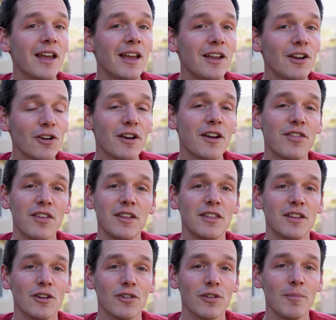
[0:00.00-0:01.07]
you're going to think
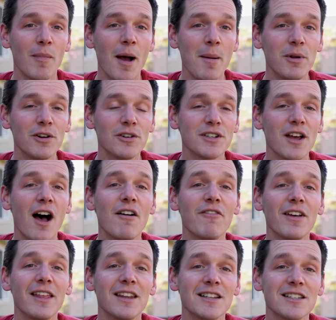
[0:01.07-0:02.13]
that your thermometer's off
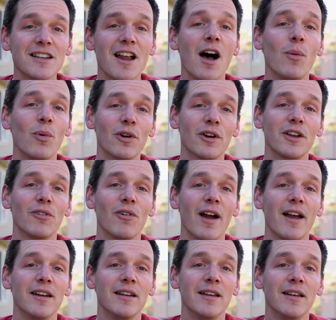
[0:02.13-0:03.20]
and that it's not working right.